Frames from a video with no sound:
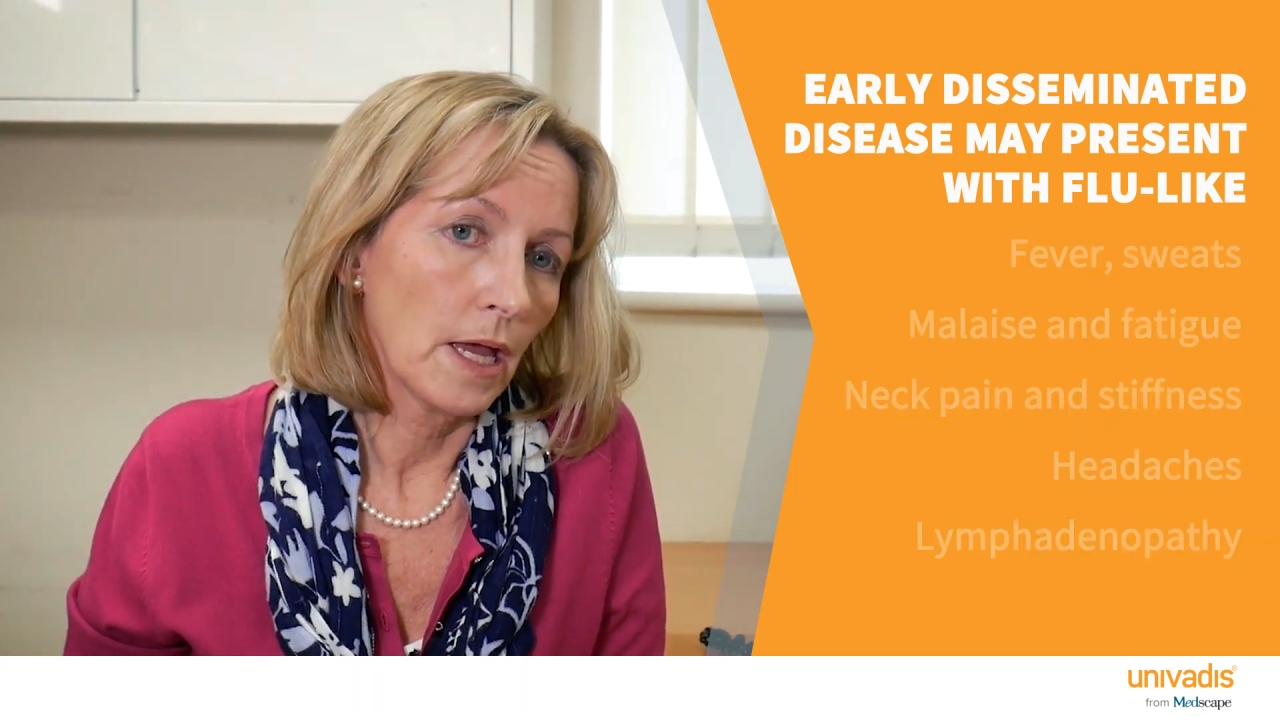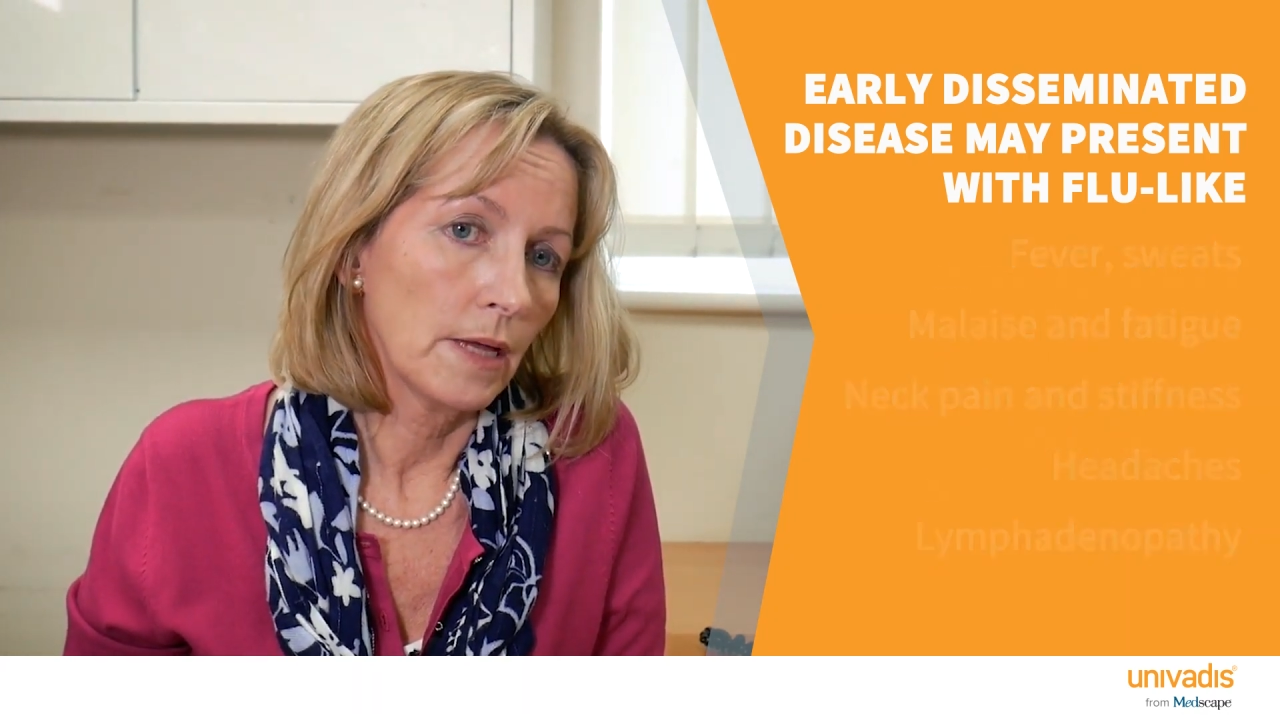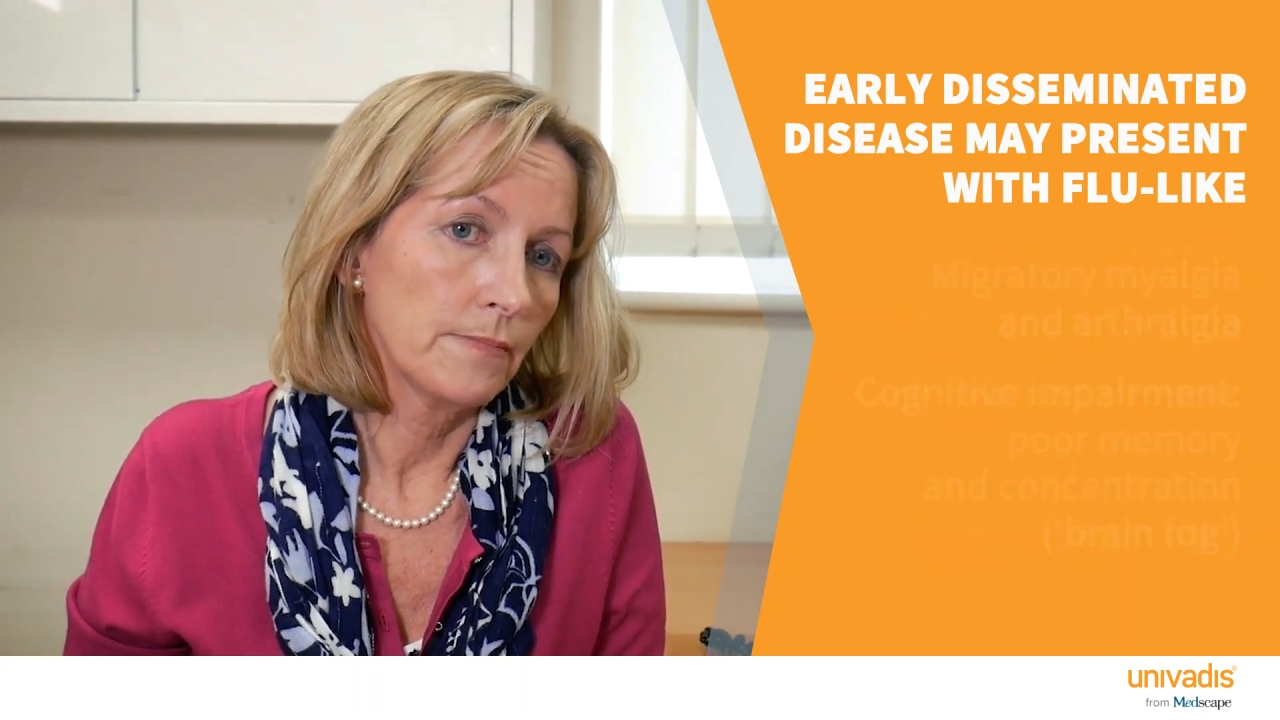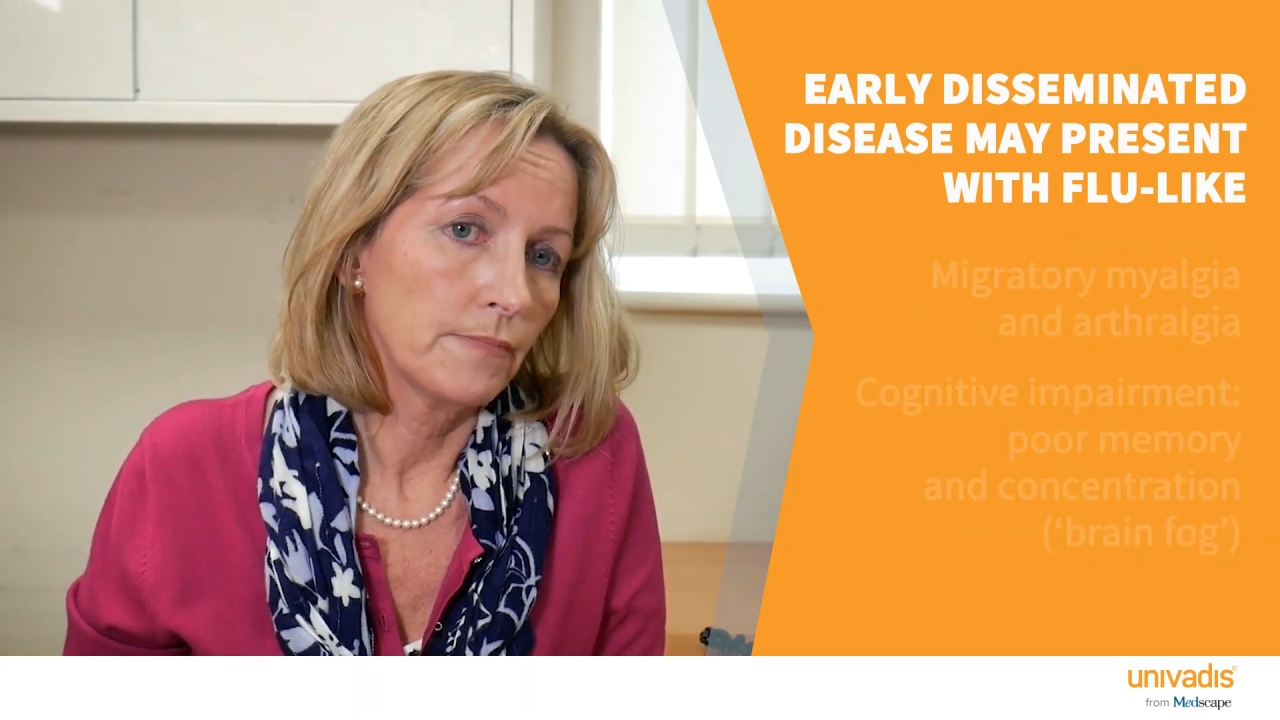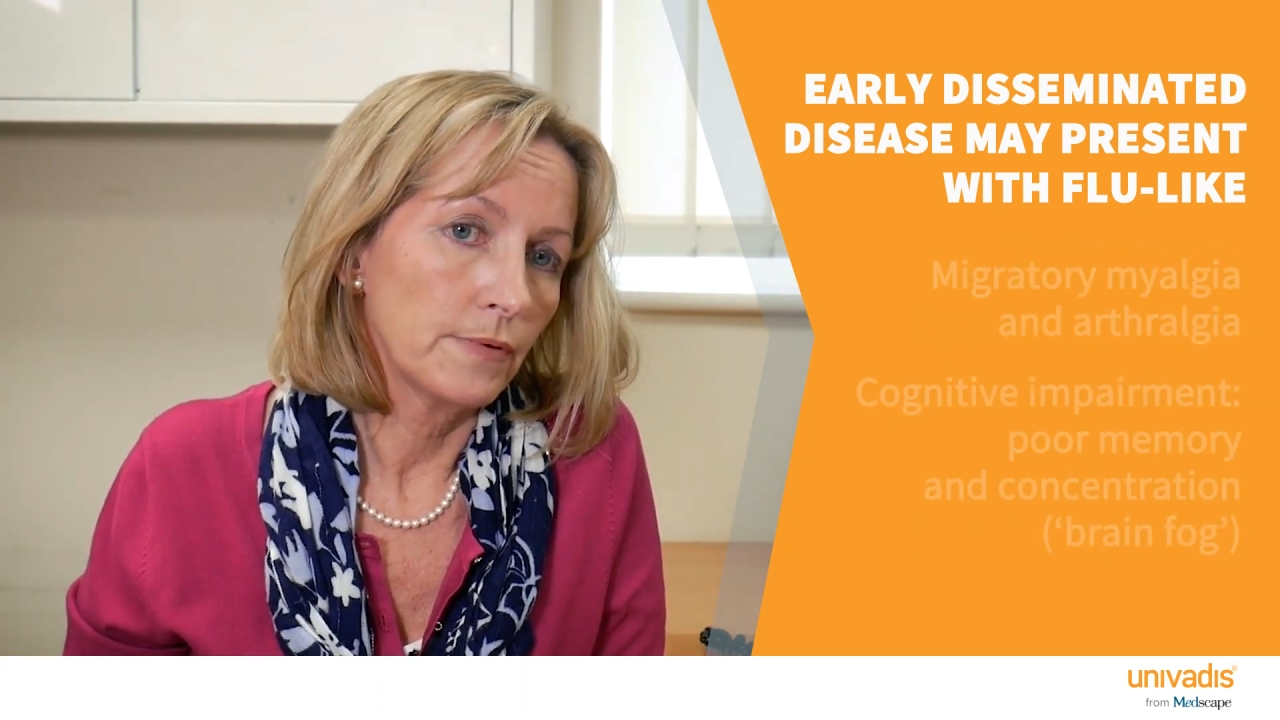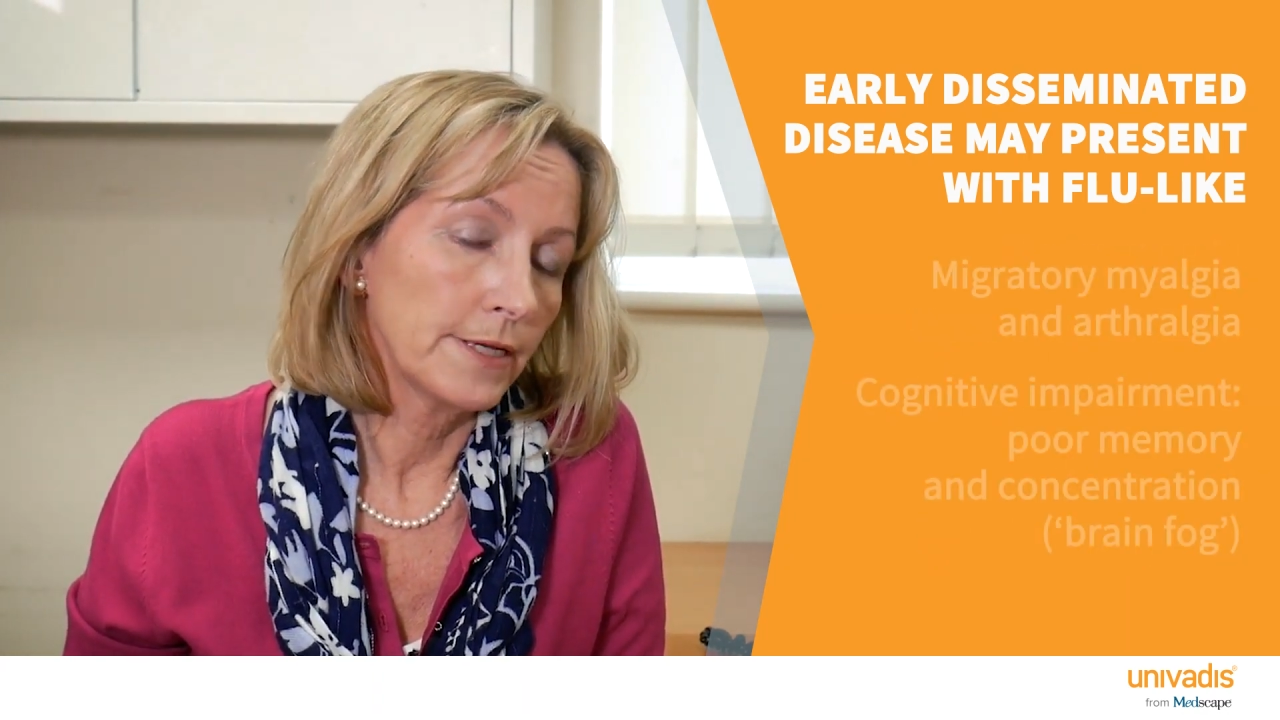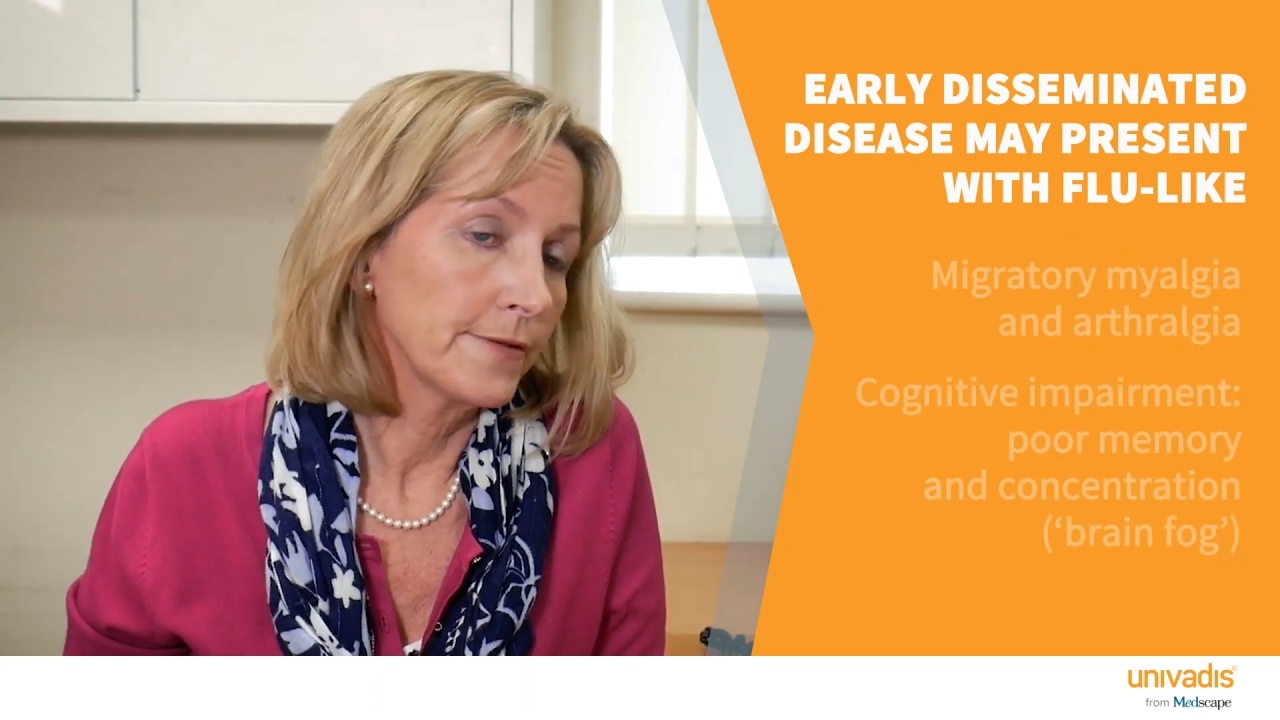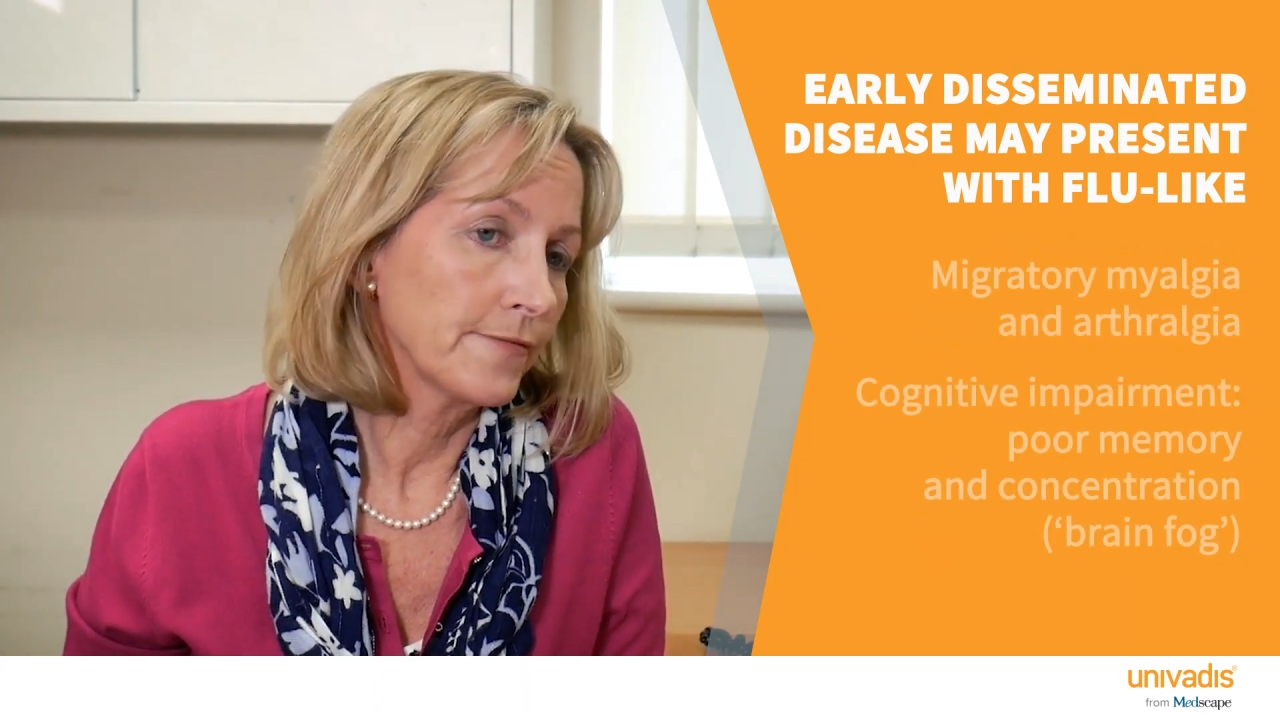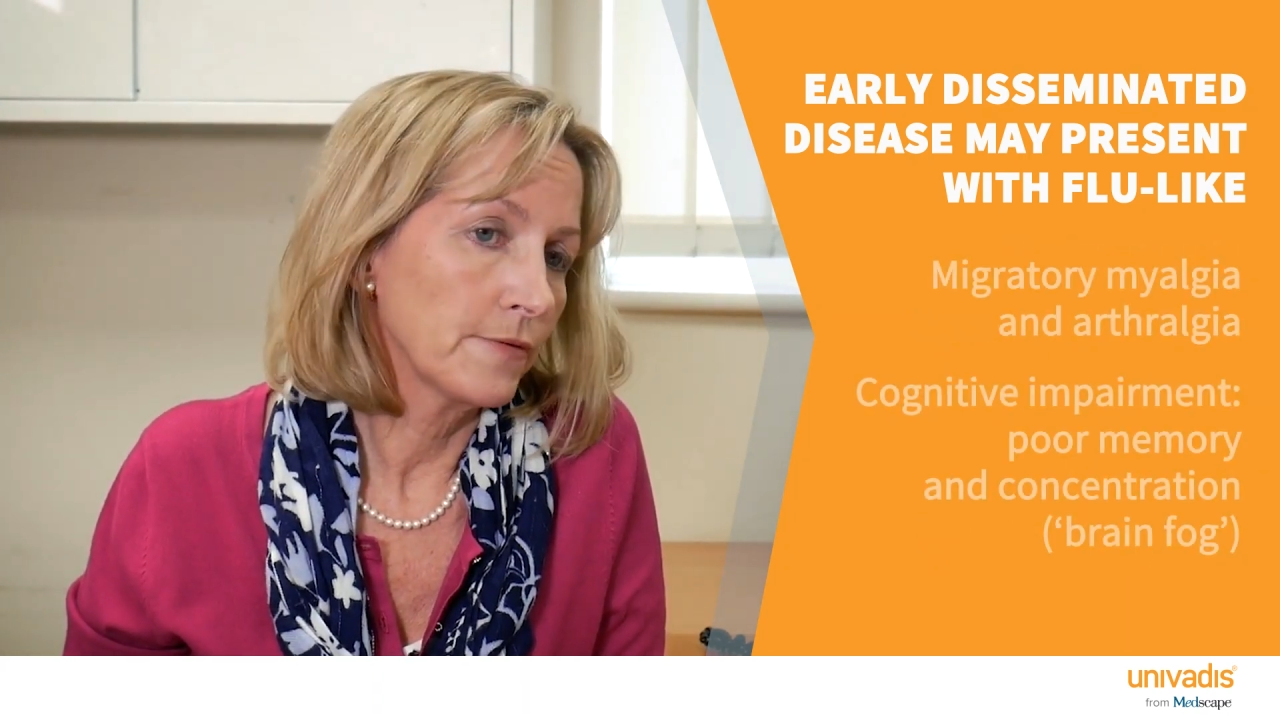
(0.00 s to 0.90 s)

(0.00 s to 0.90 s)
and brain